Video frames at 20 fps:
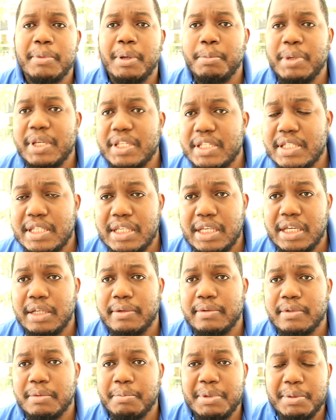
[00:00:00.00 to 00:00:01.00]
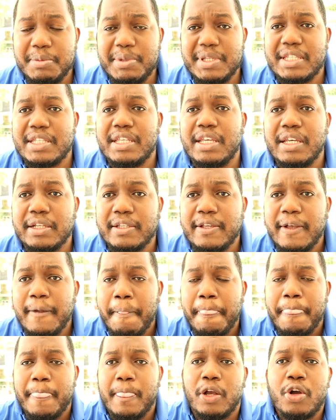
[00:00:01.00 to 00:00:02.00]
my mistake,
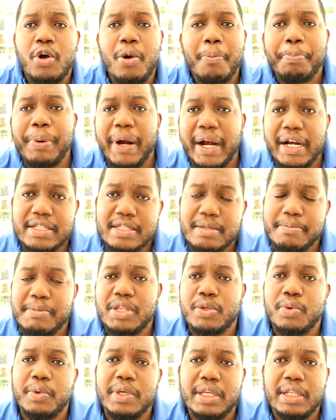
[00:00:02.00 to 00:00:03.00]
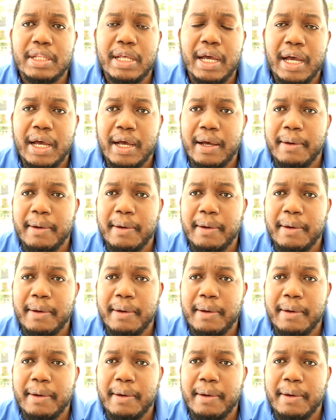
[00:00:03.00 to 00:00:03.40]
the comparison between